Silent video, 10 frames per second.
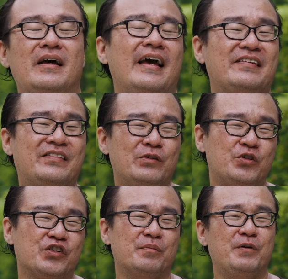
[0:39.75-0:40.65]
As
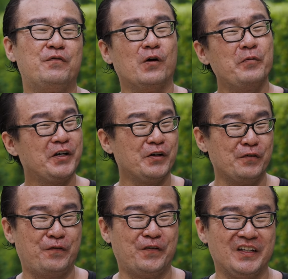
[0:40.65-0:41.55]
usual, before we go
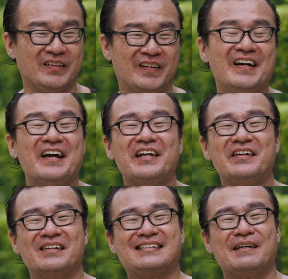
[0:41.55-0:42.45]
further,
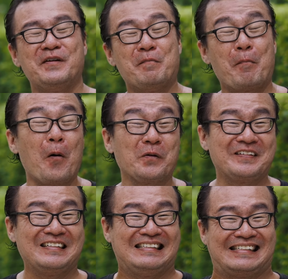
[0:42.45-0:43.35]
here are some
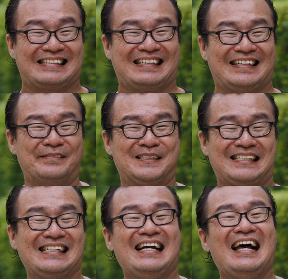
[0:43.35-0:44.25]
important
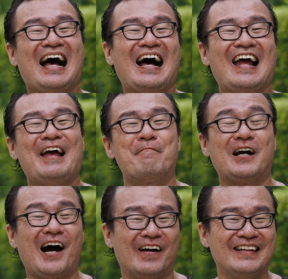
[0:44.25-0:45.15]
disclaimers. I am
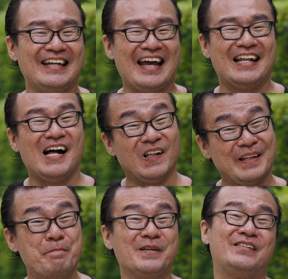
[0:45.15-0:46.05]
currently an
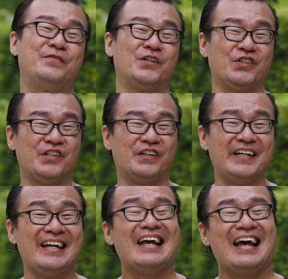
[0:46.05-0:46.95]
Olympus
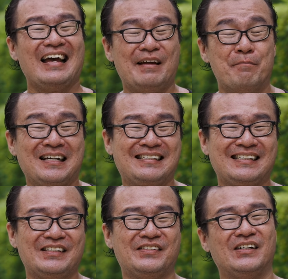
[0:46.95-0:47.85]
visionary and
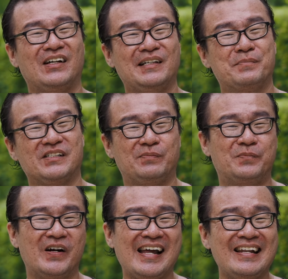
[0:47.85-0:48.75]
ambassador to the Olympus
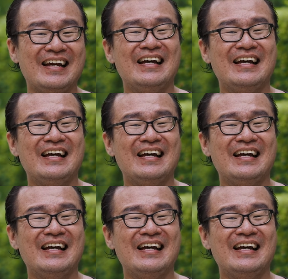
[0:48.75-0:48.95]
brand.